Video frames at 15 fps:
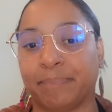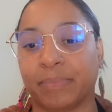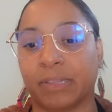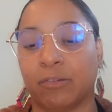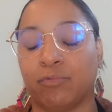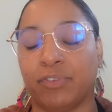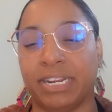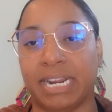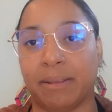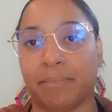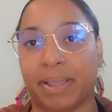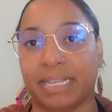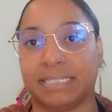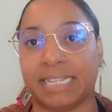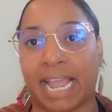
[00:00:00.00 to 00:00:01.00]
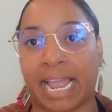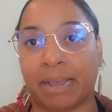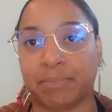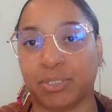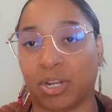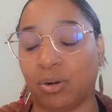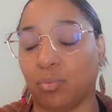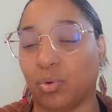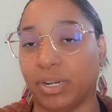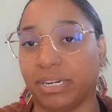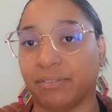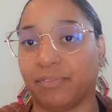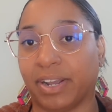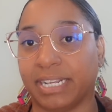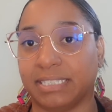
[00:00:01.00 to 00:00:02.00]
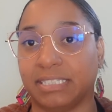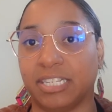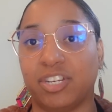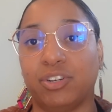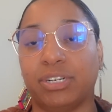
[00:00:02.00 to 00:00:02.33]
reading-based apps on one device. Then you